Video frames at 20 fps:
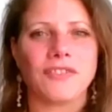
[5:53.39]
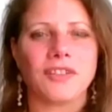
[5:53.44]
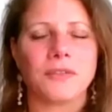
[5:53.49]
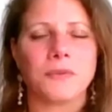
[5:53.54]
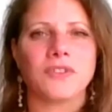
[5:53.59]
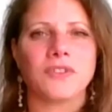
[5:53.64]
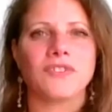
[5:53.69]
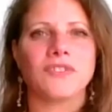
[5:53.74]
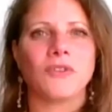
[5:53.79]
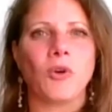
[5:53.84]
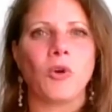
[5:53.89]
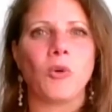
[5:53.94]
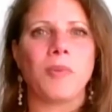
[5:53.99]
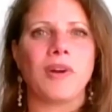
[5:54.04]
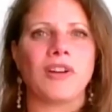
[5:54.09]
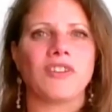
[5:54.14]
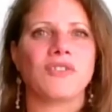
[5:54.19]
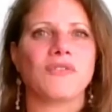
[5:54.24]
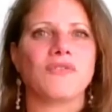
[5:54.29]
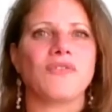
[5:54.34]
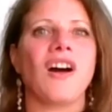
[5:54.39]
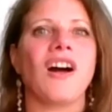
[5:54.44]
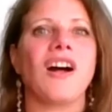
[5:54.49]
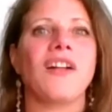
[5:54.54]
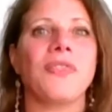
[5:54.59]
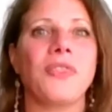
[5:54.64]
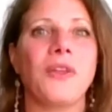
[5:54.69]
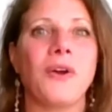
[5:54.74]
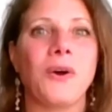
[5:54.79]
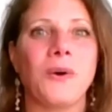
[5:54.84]
there was so much of
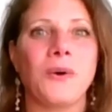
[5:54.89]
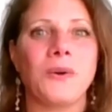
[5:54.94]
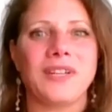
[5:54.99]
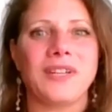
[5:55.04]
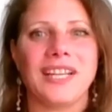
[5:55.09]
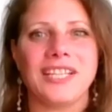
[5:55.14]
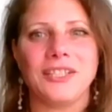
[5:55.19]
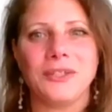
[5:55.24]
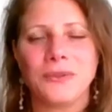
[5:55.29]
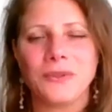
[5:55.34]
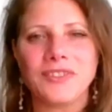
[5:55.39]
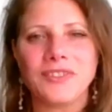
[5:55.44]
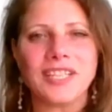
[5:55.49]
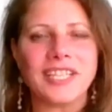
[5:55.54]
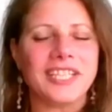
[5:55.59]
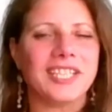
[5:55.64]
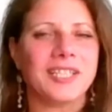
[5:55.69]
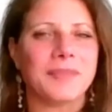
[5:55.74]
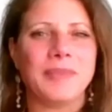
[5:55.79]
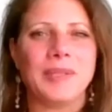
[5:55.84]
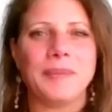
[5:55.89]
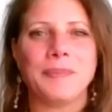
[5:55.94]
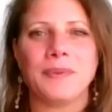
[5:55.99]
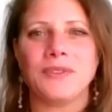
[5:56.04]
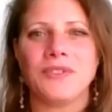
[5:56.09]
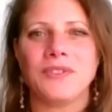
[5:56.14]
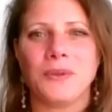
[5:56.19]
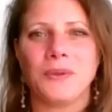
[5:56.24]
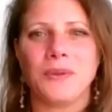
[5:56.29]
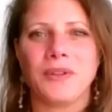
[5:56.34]
unknown, and you could hear people
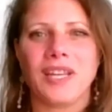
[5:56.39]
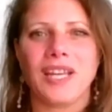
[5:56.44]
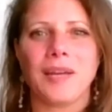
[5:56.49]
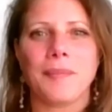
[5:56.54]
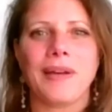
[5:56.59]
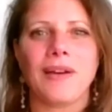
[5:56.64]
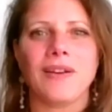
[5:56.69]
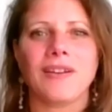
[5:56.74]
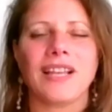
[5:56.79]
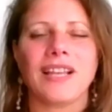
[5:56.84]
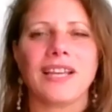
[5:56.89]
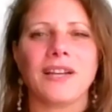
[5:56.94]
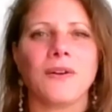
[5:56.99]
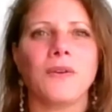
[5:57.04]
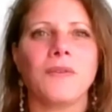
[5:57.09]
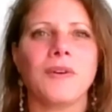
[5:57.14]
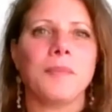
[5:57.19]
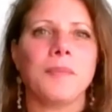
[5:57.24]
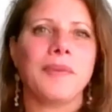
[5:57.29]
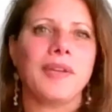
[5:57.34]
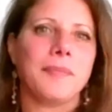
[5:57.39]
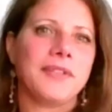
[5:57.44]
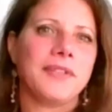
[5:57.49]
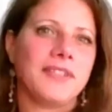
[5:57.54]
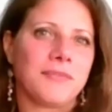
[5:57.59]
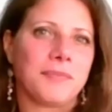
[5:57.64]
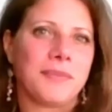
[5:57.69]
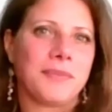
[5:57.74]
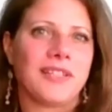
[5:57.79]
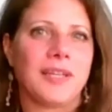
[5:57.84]
talking about like, oh, well, maybe
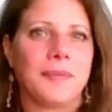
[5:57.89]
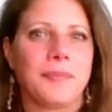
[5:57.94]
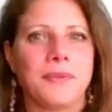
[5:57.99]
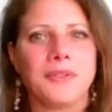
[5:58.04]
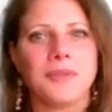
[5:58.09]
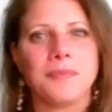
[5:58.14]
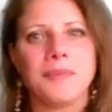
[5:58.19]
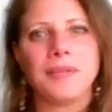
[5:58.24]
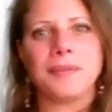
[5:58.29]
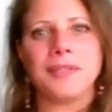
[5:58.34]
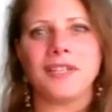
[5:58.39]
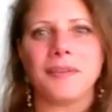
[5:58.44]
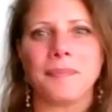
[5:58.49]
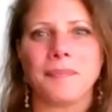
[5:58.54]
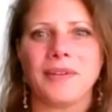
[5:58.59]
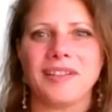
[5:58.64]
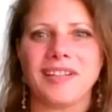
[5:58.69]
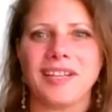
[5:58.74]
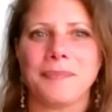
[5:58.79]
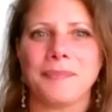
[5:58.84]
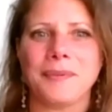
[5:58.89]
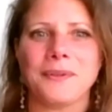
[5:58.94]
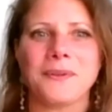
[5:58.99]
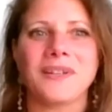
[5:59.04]
this might happen, maybe that might happen,